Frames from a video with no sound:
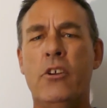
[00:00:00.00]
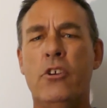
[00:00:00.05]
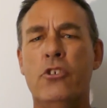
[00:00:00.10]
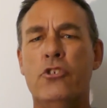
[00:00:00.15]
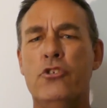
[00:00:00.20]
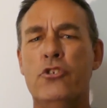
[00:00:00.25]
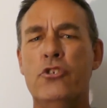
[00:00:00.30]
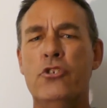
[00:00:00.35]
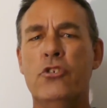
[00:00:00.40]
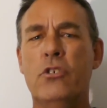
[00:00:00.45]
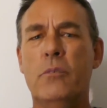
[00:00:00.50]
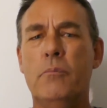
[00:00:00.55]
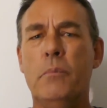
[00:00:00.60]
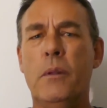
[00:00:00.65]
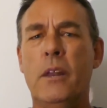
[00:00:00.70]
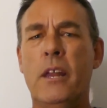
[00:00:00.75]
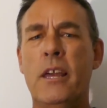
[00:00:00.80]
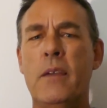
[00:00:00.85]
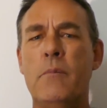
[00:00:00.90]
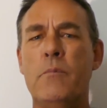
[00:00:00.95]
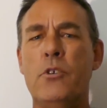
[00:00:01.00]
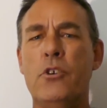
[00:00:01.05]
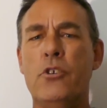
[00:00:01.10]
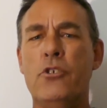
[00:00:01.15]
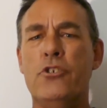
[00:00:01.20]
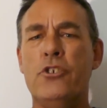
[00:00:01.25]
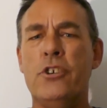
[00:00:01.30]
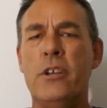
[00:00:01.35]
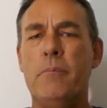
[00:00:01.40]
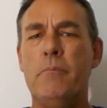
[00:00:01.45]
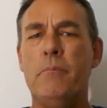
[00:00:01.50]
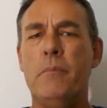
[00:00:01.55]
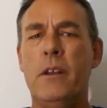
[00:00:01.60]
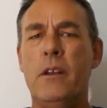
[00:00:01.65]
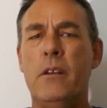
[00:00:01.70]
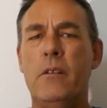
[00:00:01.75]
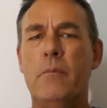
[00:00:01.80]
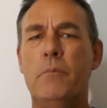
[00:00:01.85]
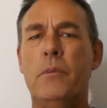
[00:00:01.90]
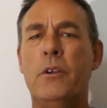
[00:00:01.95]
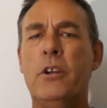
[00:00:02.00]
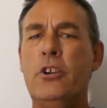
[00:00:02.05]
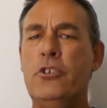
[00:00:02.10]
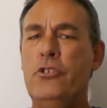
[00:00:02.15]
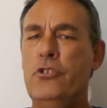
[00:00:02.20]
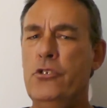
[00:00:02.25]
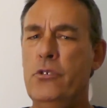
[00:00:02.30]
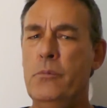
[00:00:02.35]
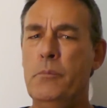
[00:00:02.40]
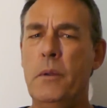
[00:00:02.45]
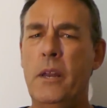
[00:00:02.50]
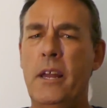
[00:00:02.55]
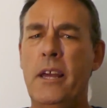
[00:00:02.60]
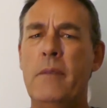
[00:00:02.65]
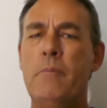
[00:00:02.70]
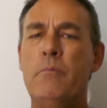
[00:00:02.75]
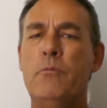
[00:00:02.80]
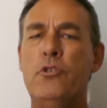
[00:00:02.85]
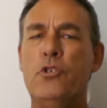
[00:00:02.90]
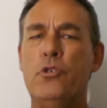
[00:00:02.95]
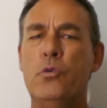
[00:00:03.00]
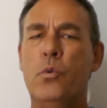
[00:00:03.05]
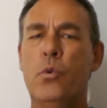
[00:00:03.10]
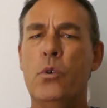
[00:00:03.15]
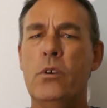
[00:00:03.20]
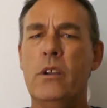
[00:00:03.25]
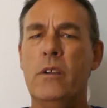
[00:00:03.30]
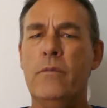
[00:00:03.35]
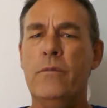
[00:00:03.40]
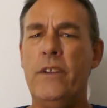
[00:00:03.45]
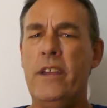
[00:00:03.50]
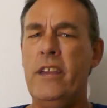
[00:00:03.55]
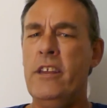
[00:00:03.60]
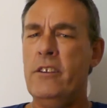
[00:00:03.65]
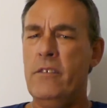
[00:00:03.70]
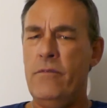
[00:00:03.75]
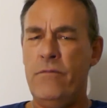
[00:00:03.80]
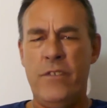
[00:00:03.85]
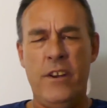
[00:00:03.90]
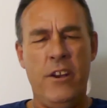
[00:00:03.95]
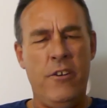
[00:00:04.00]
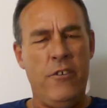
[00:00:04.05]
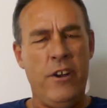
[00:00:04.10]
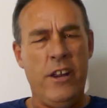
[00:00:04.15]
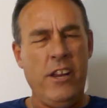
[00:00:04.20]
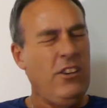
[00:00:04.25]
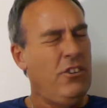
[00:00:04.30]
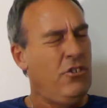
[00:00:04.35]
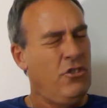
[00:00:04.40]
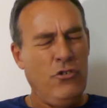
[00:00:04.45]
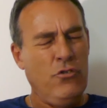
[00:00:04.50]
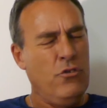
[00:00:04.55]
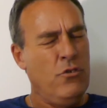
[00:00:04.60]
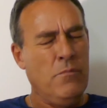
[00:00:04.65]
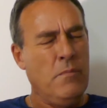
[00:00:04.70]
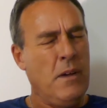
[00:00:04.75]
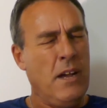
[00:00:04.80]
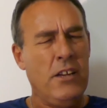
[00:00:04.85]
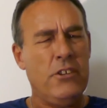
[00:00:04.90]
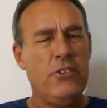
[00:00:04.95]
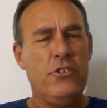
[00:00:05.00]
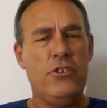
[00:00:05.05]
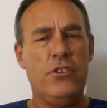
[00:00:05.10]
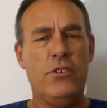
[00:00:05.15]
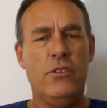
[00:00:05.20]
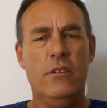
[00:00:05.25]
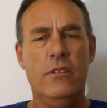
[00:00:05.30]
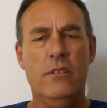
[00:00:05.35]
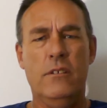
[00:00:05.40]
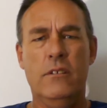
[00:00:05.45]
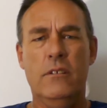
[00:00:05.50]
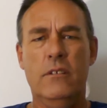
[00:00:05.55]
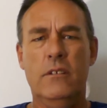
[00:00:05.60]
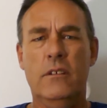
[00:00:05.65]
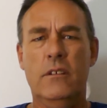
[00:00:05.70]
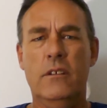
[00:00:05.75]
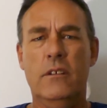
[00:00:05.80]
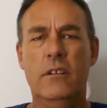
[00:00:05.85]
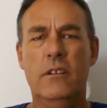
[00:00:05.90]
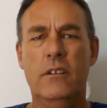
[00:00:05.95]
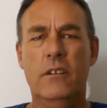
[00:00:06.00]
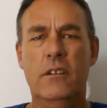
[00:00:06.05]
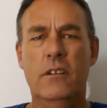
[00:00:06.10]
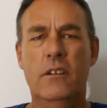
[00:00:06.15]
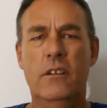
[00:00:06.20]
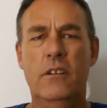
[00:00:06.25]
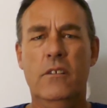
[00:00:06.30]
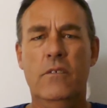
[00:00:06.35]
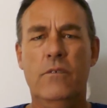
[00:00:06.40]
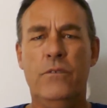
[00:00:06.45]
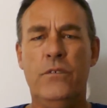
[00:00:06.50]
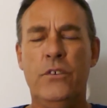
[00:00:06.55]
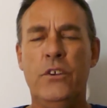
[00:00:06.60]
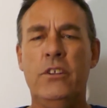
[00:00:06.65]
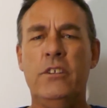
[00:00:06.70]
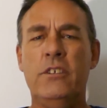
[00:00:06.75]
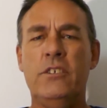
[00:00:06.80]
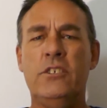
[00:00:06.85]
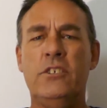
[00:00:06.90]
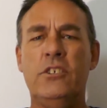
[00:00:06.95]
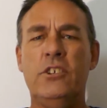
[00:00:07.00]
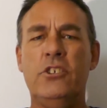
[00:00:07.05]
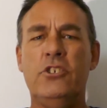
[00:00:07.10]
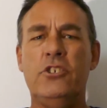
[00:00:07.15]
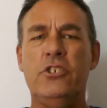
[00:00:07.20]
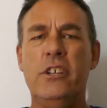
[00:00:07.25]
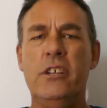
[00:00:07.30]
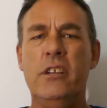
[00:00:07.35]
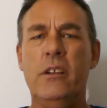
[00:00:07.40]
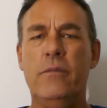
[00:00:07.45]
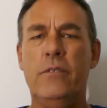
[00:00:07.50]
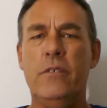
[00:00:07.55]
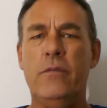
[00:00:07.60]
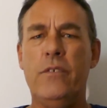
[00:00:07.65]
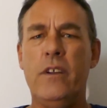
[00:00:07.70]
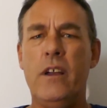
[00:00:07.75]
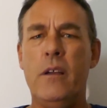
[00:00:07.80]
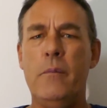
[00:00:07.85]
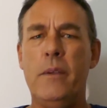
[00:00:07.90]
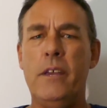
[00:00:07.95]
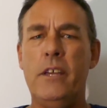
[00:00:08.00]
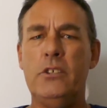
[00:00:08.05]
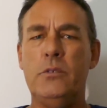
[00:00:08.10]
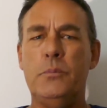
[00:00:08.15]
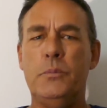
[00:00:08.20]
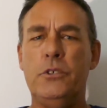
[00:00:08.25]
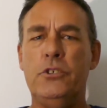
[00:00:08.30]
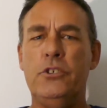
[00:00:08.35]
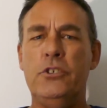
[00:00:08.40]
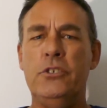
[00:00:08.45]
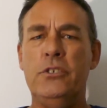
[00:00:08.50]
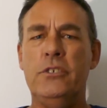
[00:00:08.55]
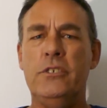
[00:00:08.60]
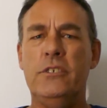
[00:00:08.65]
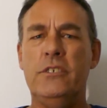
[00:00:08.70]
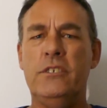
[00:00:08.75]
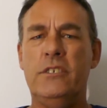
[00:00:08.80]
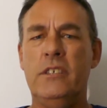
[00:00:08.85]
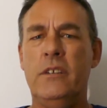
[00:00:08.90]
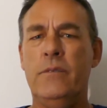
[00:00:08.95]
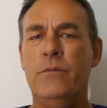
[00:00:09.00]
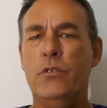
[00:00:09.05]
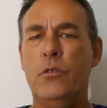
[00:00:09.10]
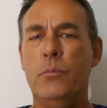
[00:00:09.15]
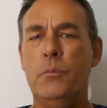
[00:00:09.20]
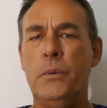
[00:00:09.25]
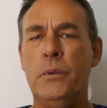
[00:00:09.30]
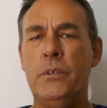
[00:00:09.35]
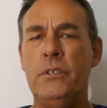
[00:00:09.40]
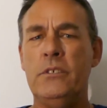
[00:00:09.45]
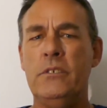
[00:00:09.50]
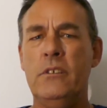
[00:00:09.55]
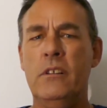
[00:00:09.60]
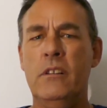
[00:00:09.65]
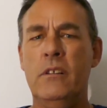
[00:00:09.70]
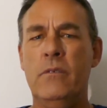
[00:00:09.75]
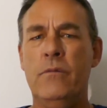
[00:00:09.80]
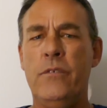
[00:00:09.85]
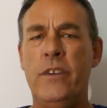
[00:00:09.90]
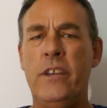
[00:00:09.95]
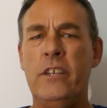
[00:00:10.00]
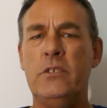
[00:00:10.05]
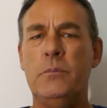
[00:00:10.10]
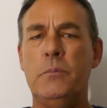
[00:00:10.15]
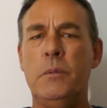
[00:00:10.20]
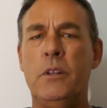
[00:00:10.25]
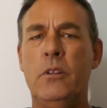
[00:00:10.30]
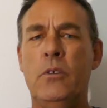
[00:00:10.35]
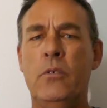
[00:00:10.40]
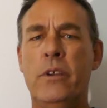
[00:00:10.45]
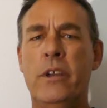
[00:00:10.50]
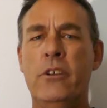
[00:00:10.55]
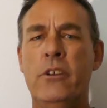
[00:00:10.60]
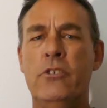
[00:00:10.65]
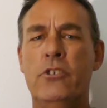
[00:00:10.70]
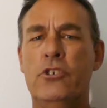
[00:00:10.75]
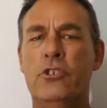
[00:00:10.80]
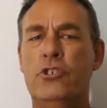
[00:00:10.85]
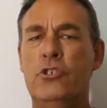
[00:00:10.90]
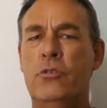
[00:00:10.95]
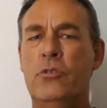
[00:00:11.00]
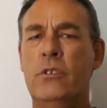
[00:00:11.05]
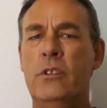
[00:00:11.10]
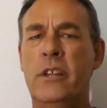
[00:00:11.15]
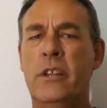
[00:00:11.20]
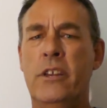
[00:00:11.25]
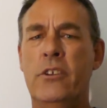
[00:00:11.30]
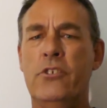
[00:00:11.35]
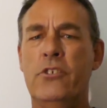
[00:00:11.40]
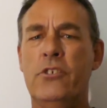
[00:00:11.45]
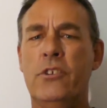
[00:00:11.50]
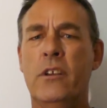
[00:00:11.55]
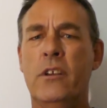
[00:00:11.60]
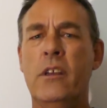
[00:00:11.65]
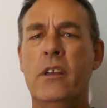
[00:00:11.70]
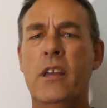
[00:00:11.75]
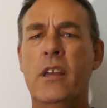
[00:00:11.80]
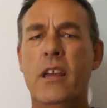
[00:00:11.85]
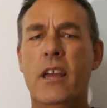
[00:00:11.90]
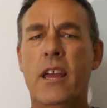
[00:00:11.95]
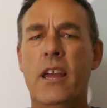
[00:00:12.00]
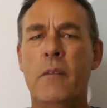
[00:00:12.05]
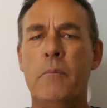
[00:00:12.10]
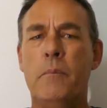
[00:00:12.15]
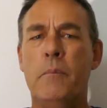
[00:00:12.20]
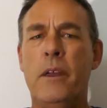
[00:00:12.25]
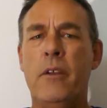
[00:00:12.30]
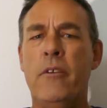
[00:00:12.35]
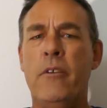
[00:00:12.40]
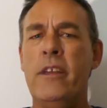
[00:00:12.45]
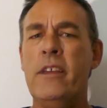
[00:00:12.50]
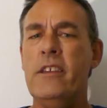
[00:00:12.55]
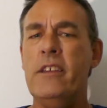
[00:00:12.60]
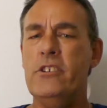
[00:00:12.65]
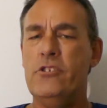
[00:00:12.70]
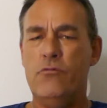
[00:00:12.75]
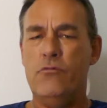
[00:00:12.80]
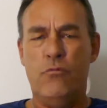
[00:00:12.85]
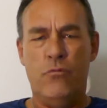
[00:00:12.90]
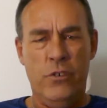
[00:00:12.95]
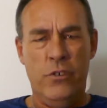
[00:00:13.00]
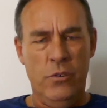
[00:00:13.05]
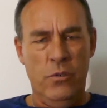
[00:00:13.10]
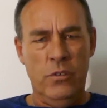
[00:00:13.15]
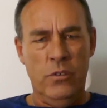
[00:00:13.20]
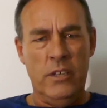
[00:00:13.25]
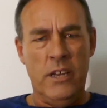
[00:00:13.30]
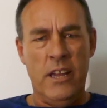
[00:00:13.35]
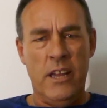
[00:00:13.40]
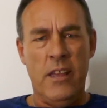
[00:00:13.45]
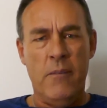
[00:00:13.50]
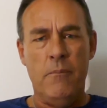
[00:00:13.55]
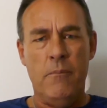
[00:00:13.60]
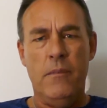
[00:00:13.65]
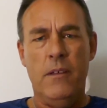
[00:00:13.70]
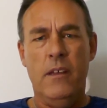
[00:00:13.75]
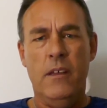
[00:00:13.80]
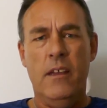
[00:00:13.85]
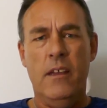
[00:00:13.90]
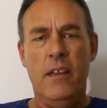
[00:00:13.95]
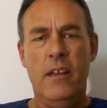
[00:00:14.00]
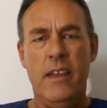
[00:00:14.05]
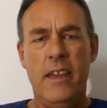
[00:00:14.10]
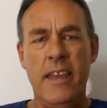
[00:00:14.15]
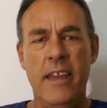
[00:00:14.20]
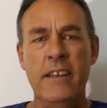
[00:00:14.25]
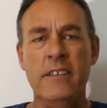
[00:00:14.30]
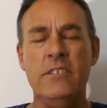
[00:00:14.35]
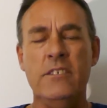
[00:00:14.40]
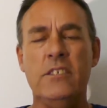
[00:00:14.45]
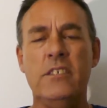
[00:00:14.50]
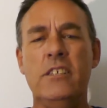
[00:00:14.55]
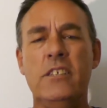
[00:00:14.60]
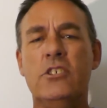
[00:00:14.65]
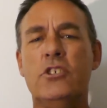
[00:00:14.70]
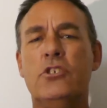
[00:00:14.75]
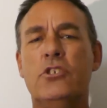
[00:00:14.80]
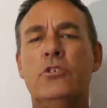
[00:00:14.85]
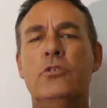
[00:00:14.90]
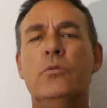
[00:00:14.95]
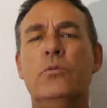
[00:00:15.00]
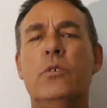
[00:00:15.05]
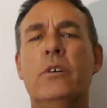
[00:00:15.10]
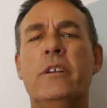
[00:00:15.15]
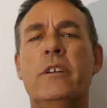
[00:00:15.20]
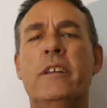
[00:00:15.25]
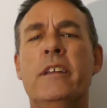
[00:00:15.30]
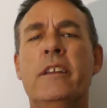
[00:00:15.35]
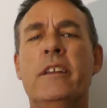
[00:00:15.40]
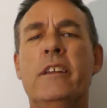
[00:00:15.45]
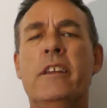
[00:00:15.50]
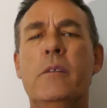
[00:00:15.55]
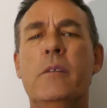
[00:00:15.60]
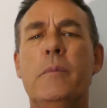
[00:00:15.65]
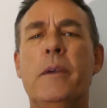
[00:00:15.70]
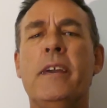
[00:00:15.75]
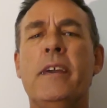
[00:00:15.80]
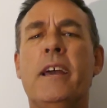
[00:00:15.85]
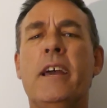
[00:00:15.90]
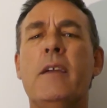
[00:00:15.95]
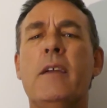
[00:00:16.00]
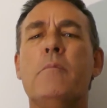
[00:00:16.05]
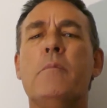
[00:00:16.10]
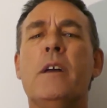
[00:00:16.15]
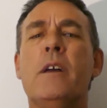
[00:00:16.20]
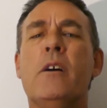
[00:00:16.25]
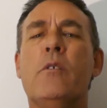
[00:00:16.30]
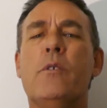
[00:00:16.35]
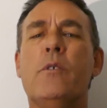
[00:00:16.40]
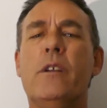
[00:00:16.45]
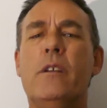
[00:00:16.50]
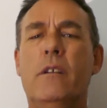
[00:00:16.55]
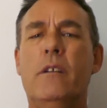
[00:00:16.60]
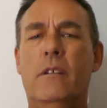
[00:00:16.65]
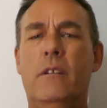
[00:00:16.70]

I do not blame you, Chapman, but I do blame Chalker for interfering too much." Further searching of the farmhouse produced several personal effects belonging to John Lynch and bearing his real name. Hence his true identity became known.